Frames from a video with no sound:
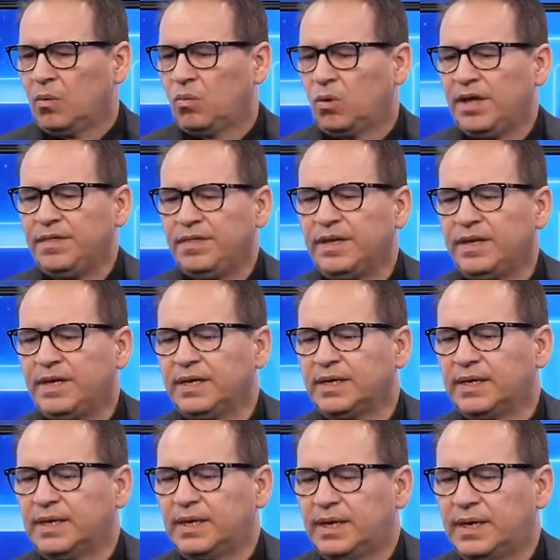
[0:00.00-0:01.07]
Well, I think
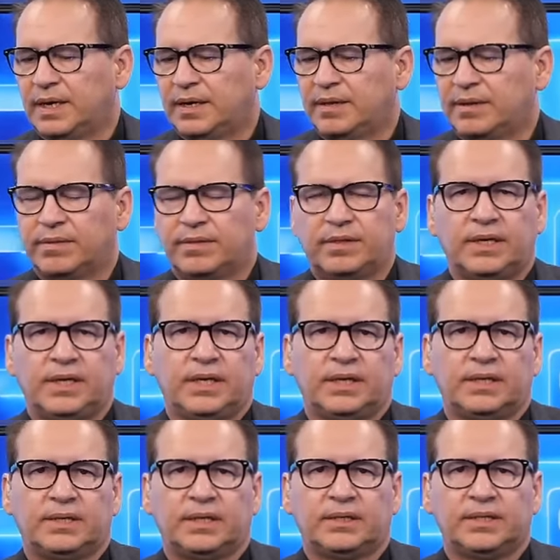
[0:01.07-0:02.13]

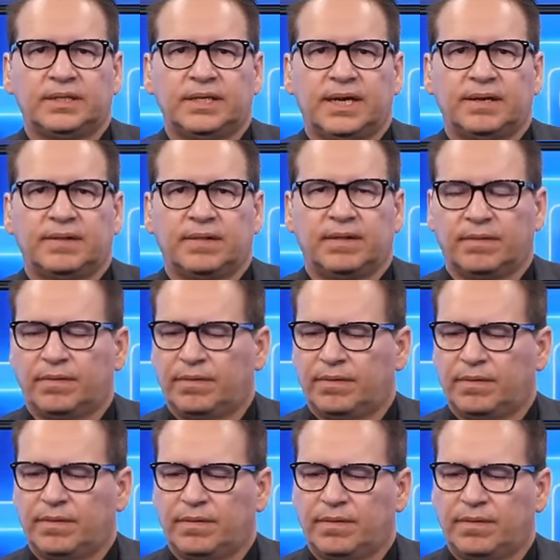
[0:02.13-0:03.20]
the Delta 9,
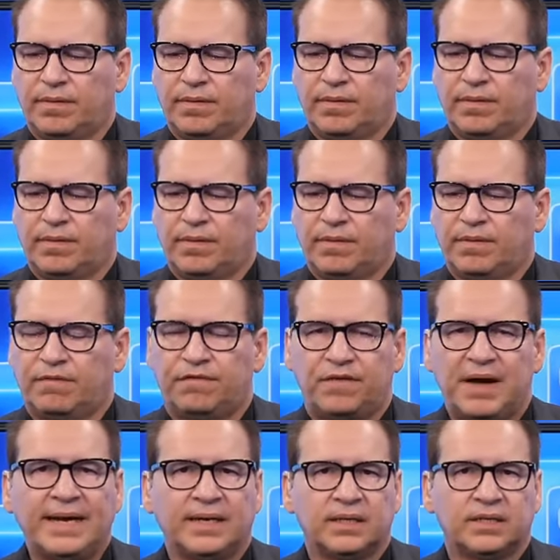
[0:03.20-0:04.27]
the
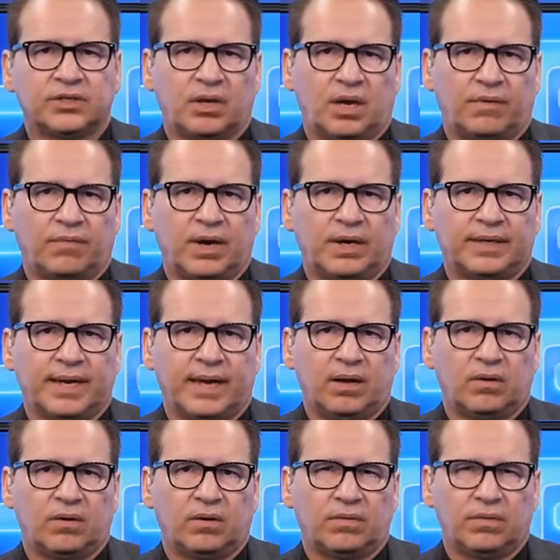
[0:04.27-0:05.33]
fight is on right
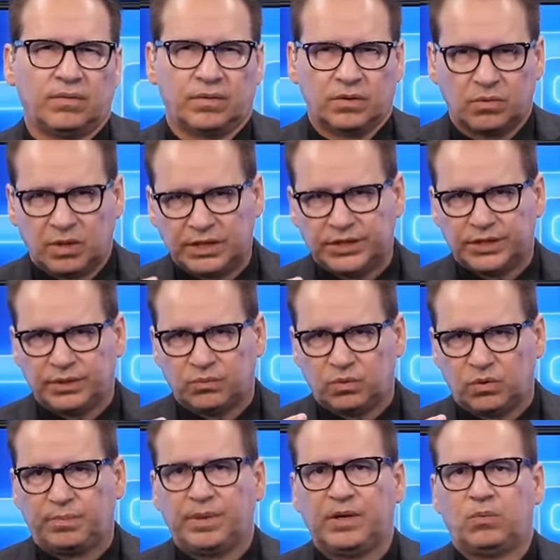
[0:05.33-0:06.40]
now. The question
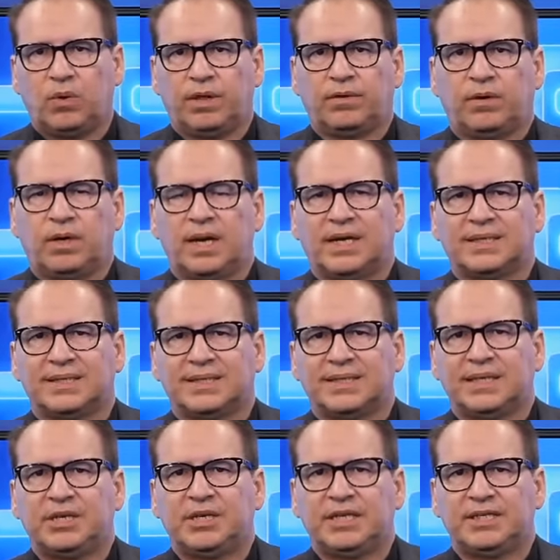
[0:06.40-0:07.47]
will be whether or not
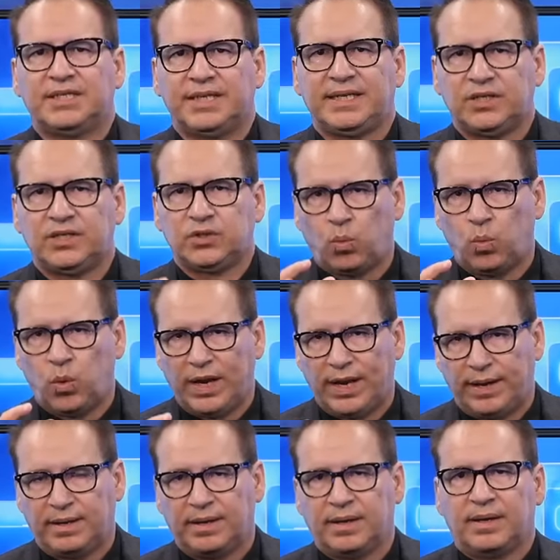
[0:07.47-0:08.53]
CBDCs win.
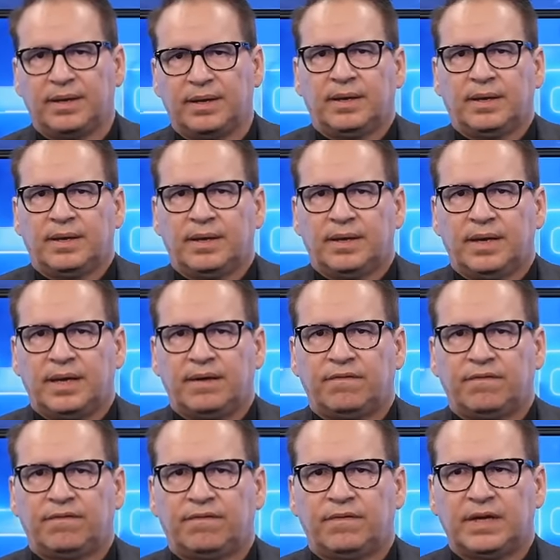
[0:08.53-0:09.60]

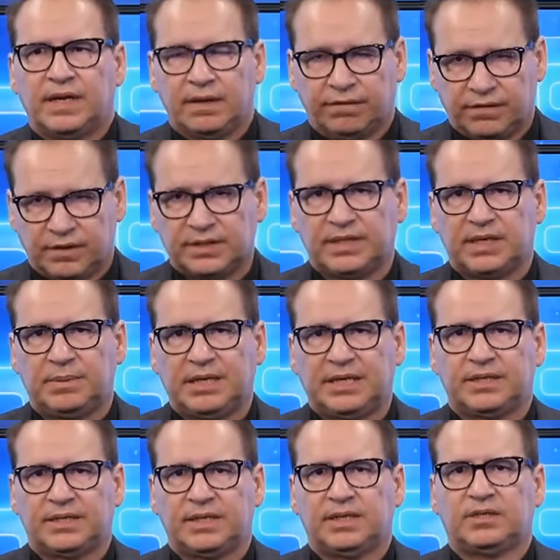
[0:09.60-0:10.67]
If the
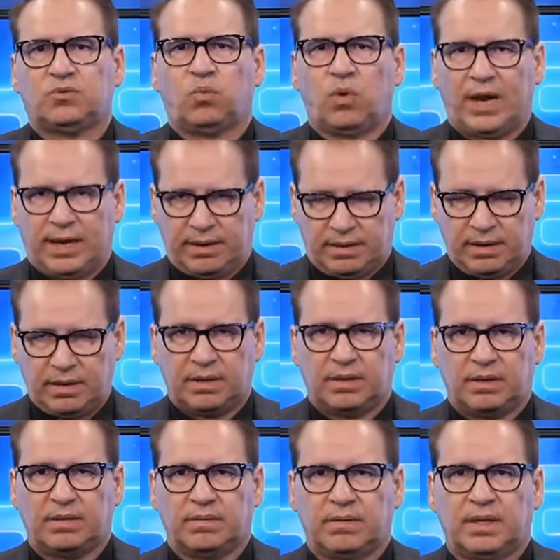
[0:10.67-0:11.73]
CBDCs win,
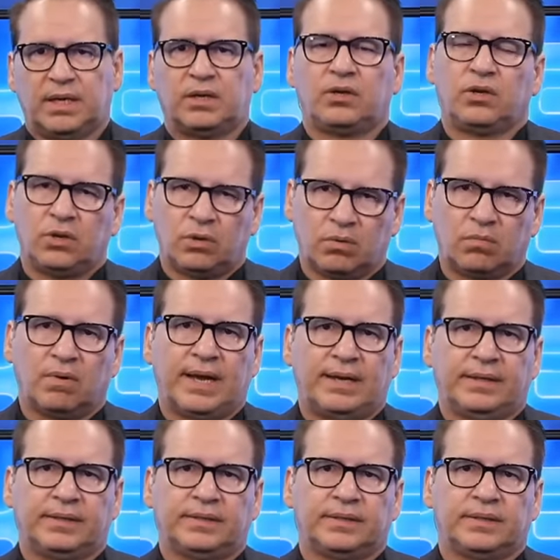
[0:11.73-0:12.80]
then you're
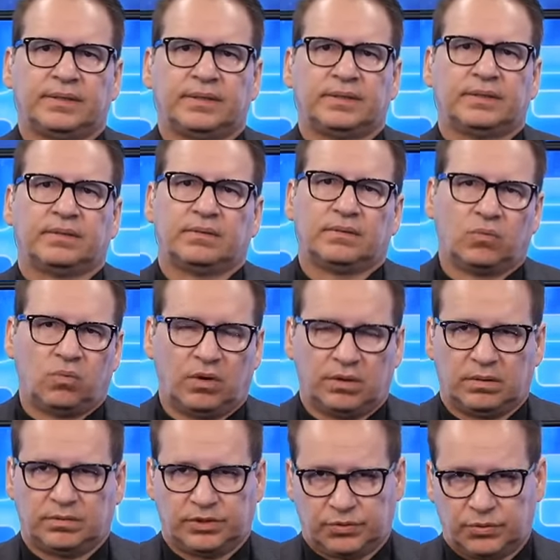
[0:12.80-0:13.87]
right,
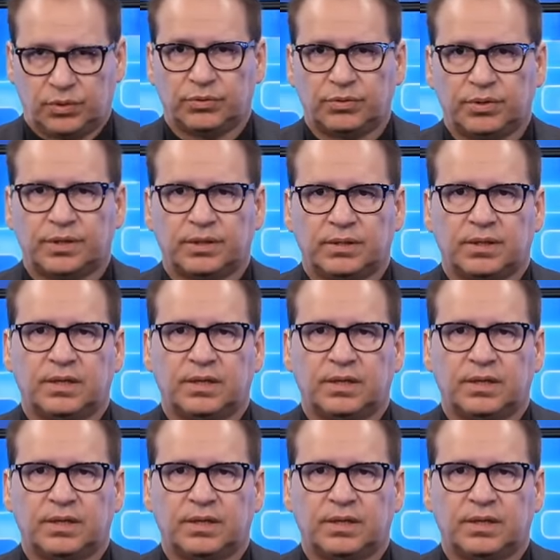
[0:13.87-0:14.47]
we're screwed.